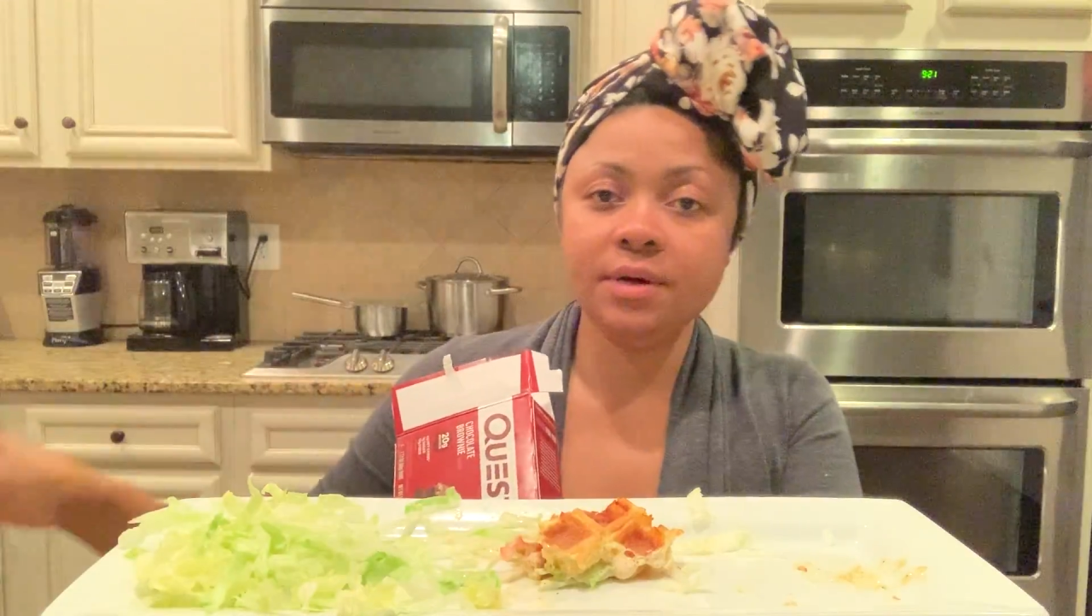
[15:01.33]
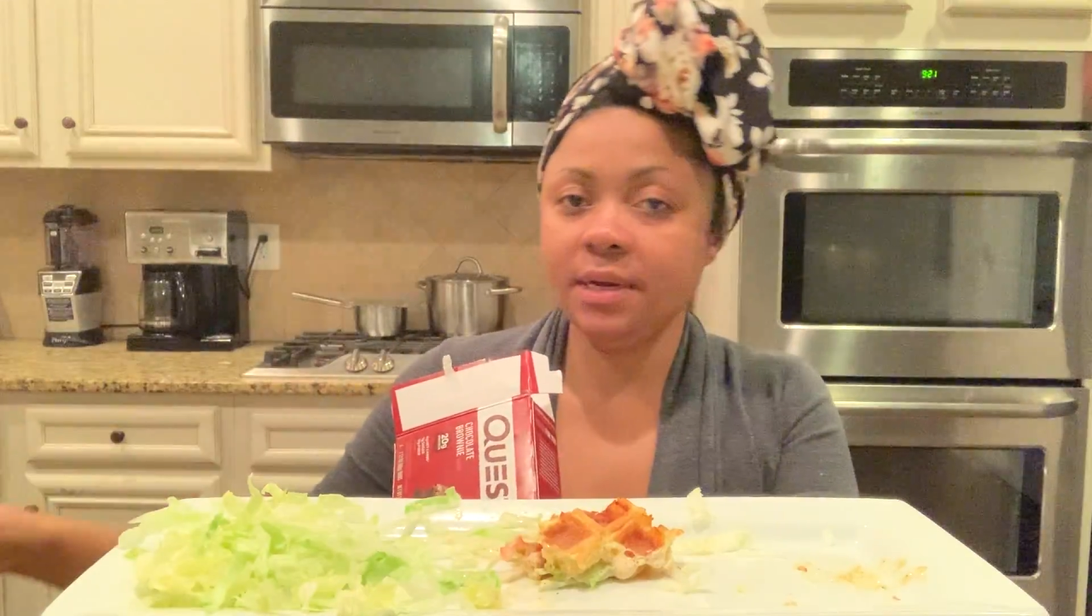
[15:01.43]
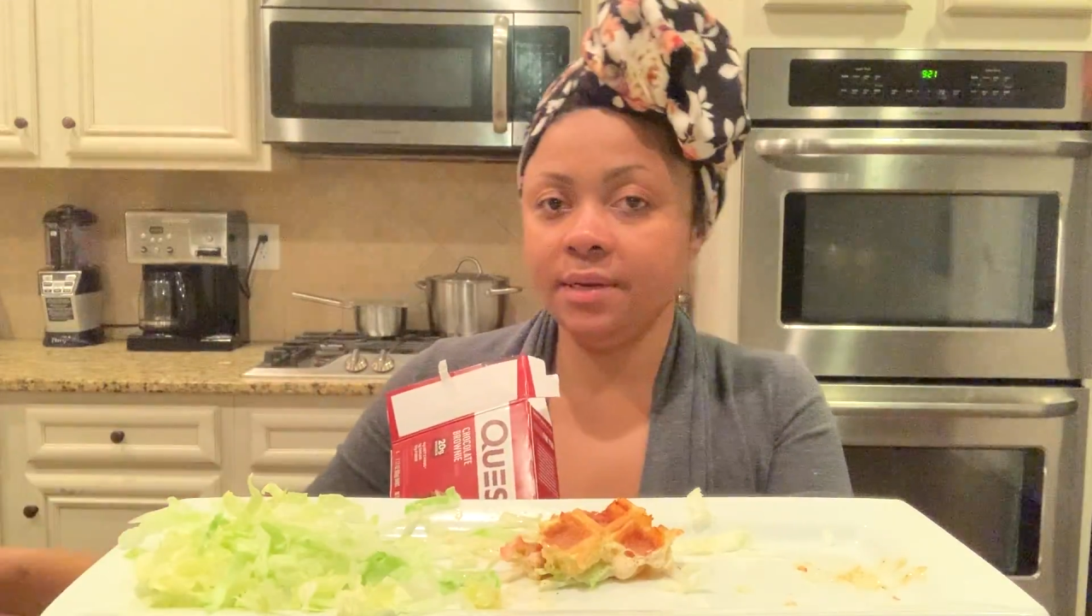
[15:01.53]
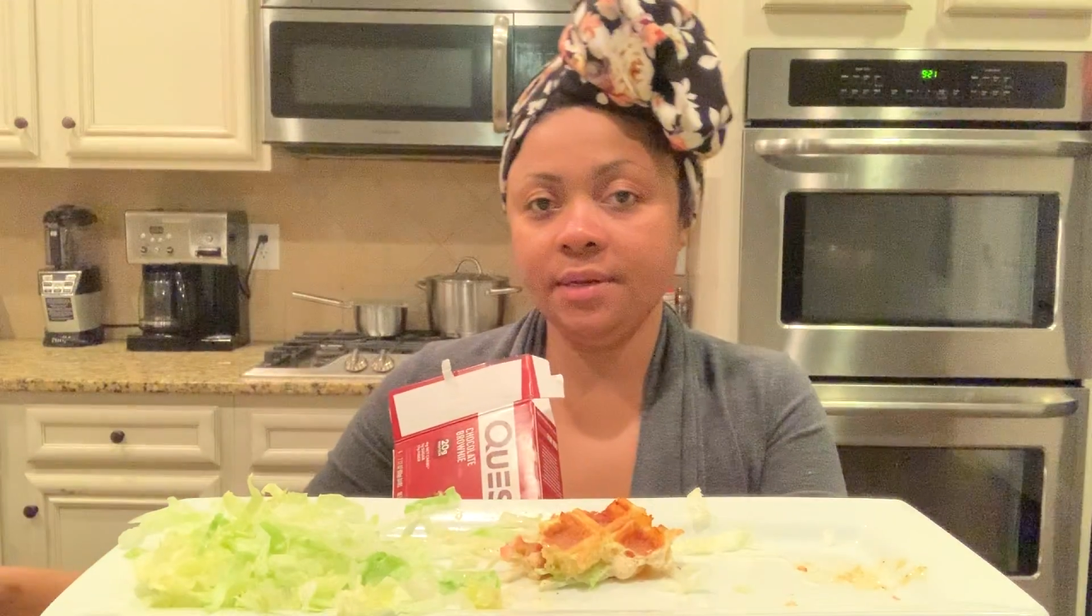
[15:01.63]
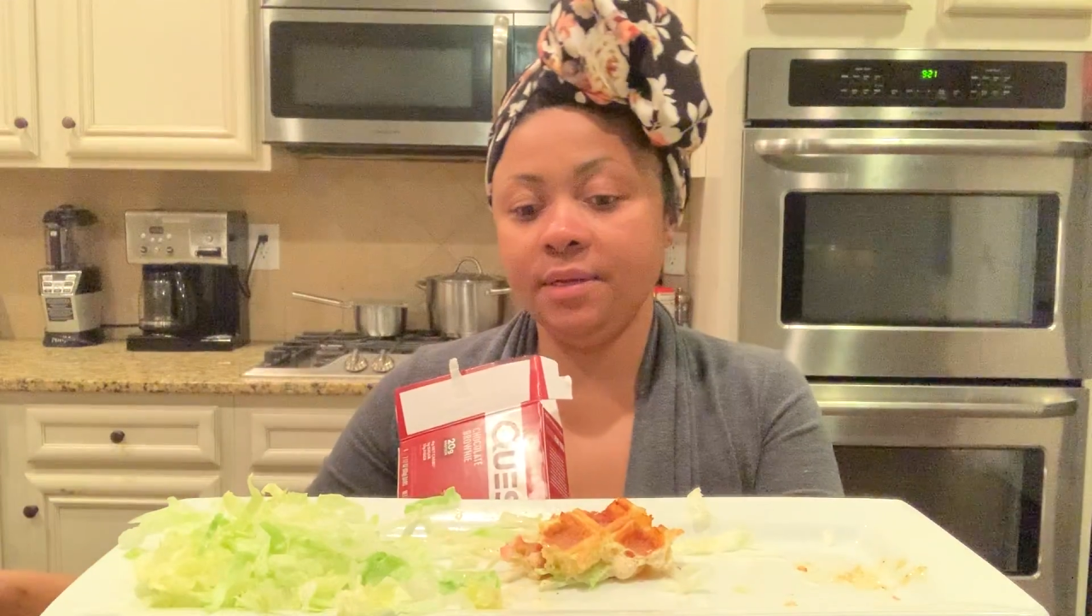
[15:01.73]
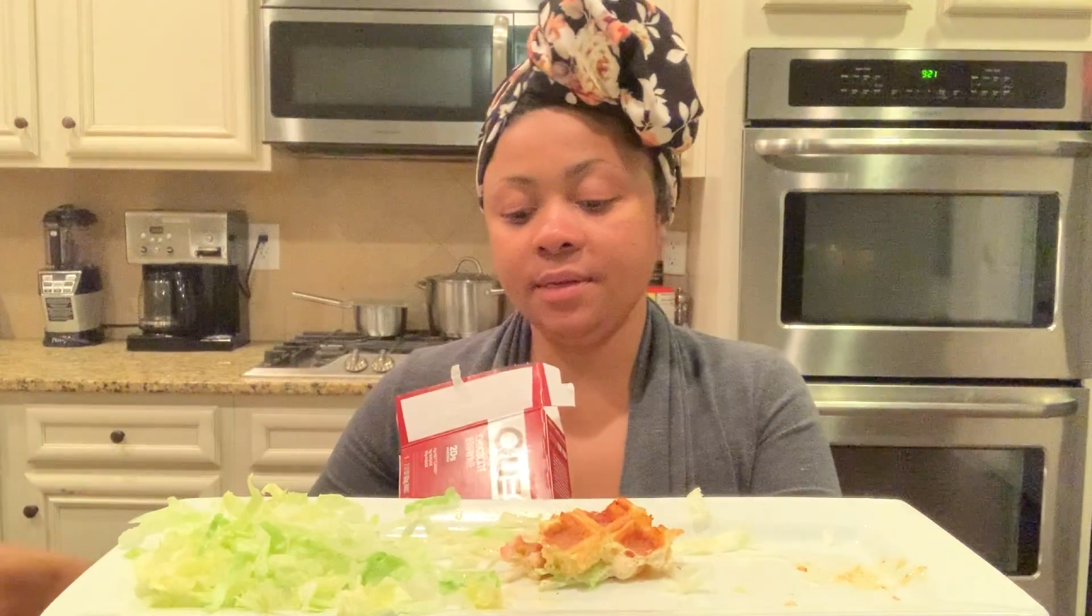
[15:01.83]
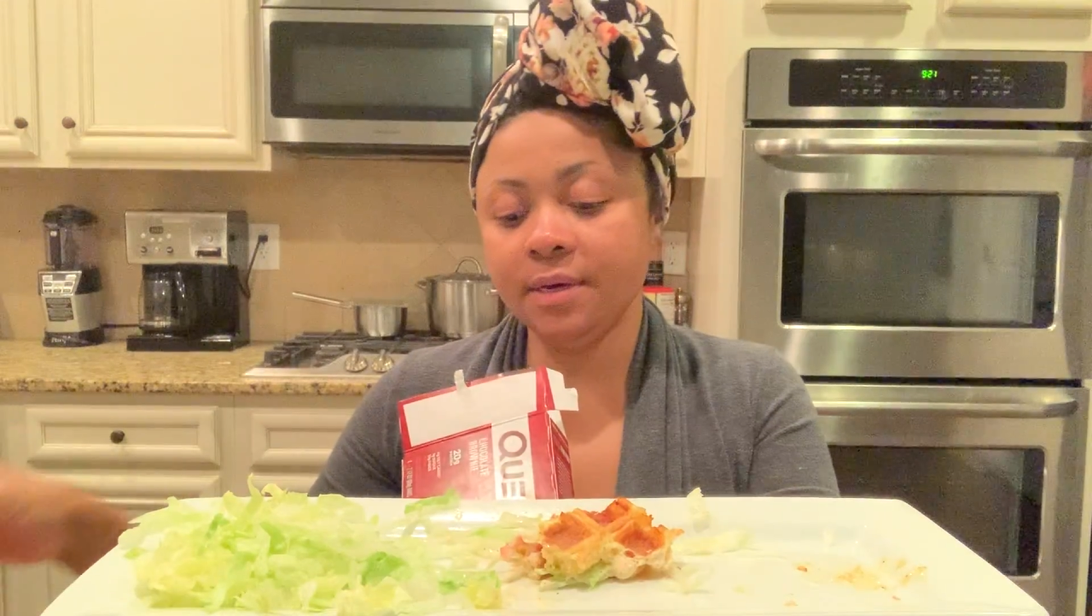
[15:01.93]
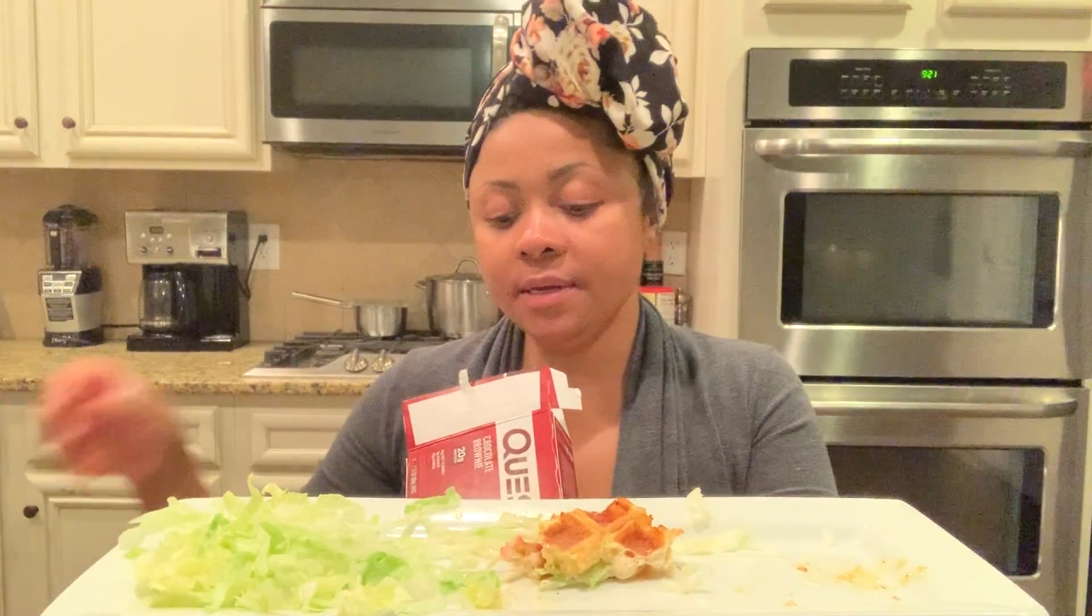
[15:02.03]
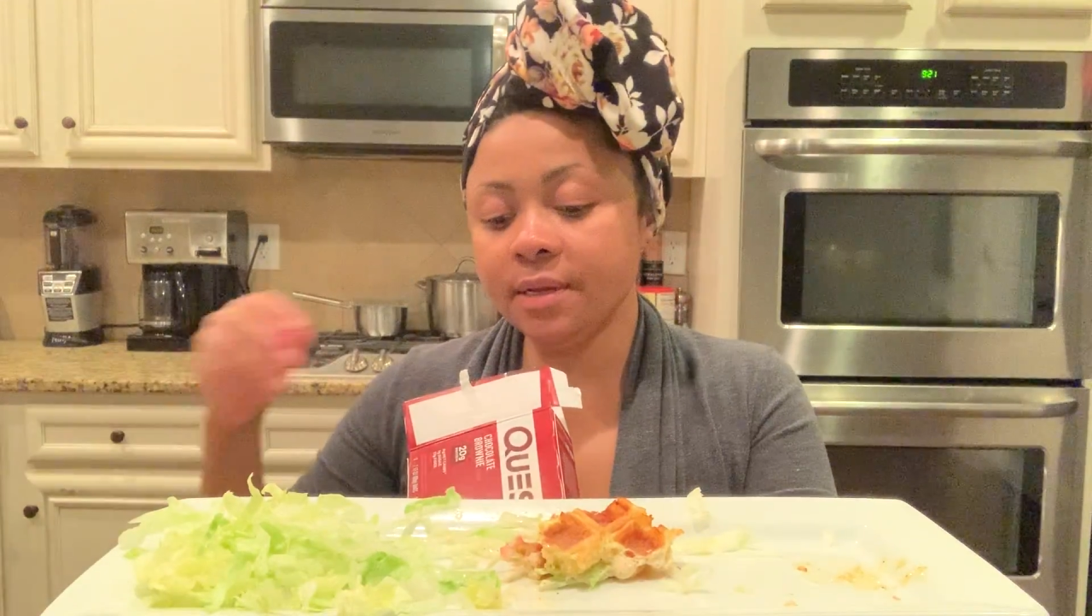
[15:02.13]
I didn't eat that.